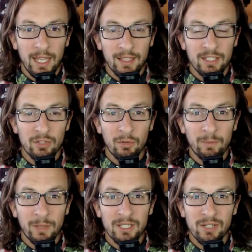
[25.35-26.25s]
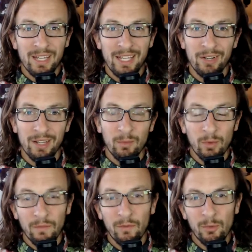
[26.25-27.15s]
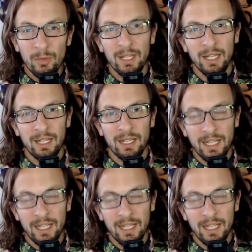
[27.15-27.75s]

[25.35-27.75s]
This is the only place on the internet where a former idiot